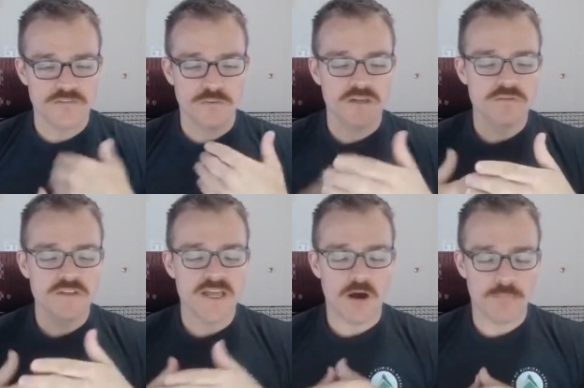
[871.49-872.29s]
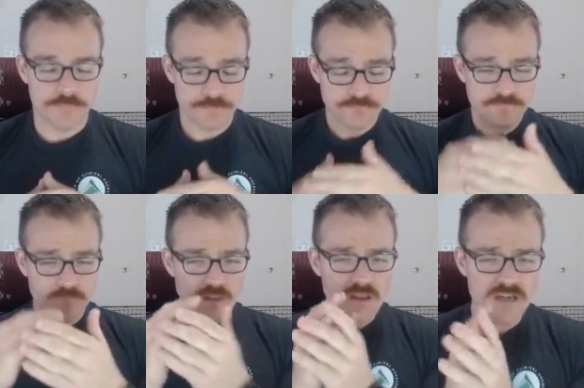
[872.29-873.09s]
So it can really help
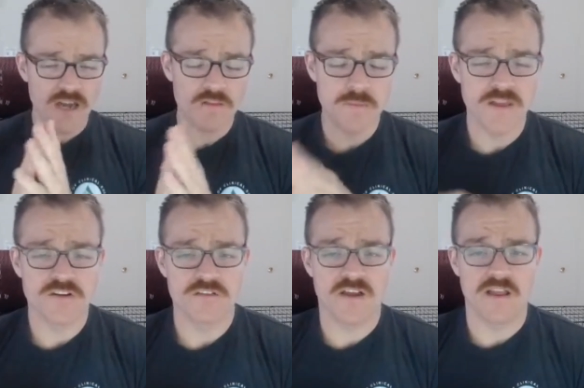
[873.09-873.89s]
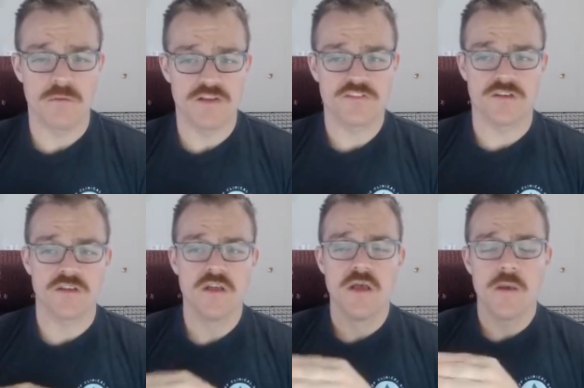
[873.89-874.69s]
not only make your evaluation
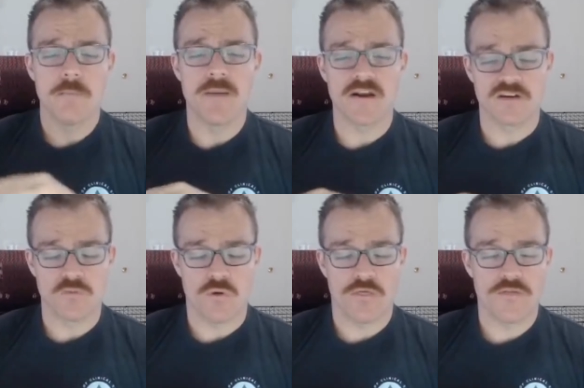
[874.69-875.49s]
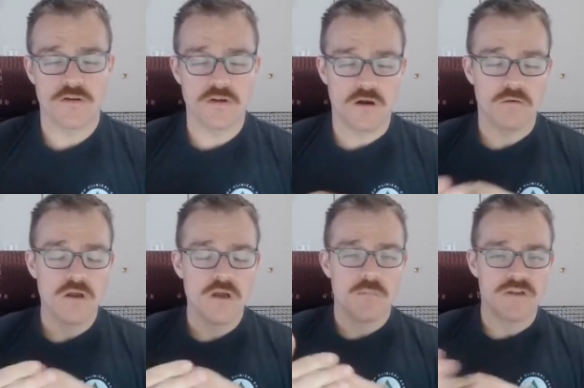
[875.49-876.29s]
better and more thorough,
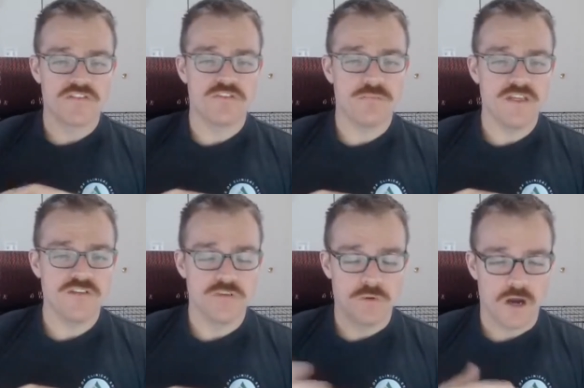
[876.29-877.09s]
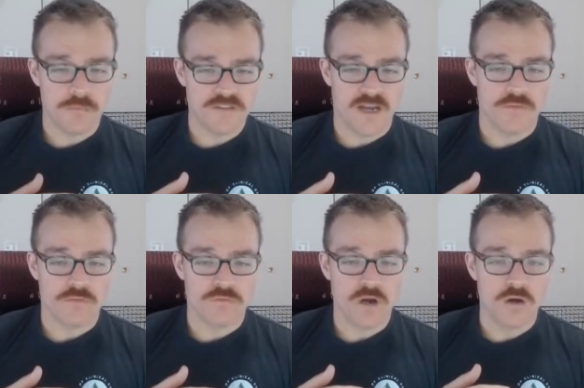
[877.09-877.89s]
but speed you up down the
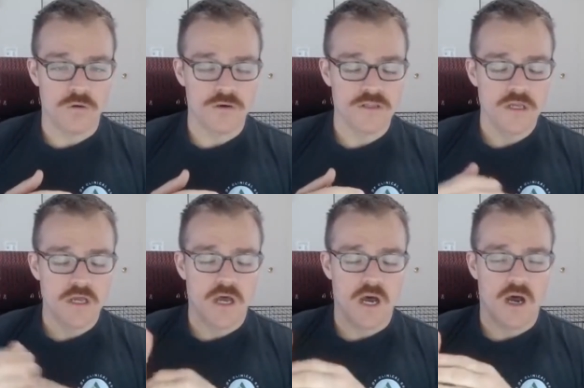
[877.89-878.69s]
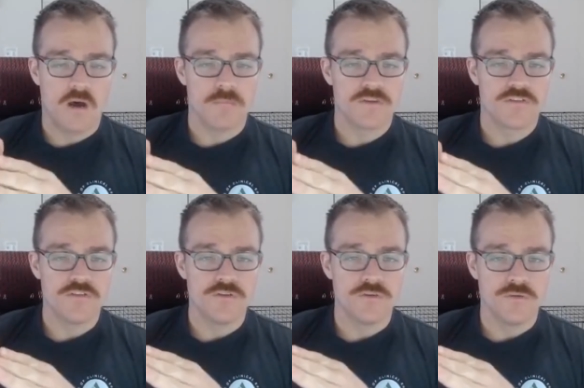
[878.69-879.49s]
road um,
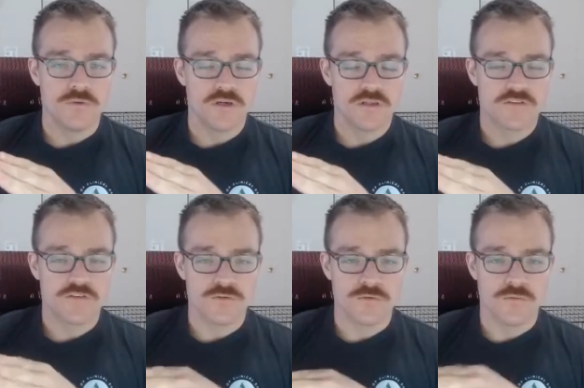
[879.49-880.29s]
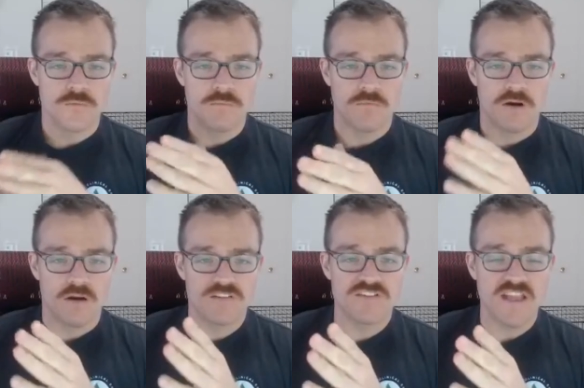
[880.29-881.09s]
to to uh,
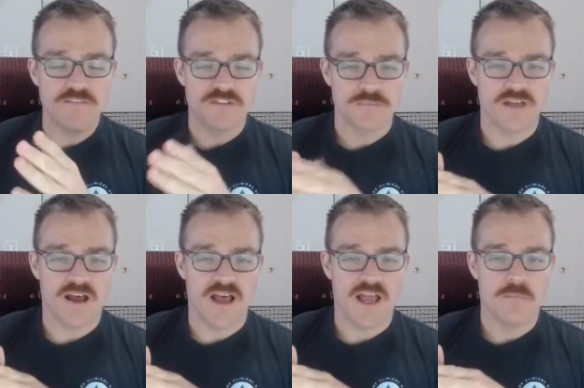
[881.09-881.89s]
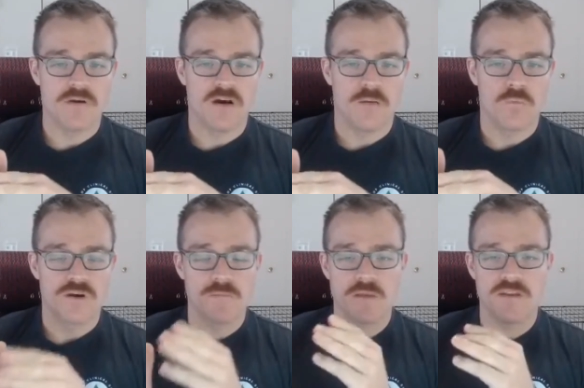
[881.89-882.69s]
save some time uh,
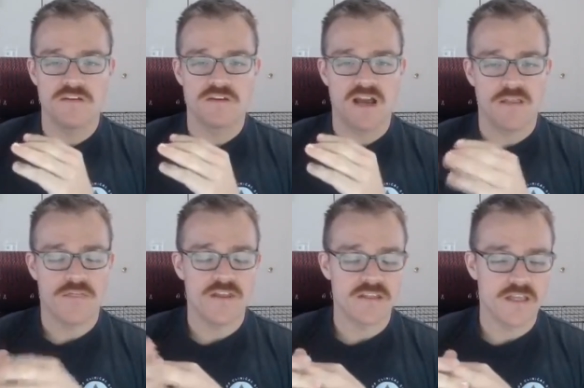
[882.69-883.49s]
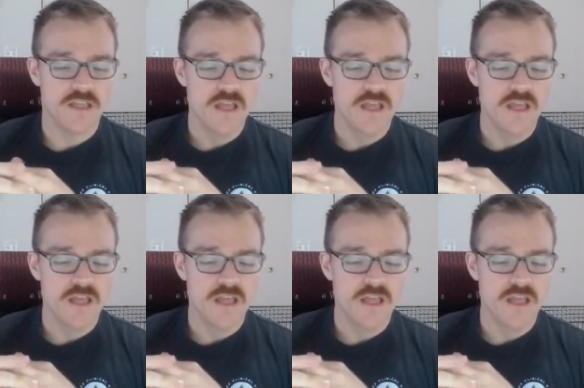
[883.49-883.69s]
where maybe you're not thinking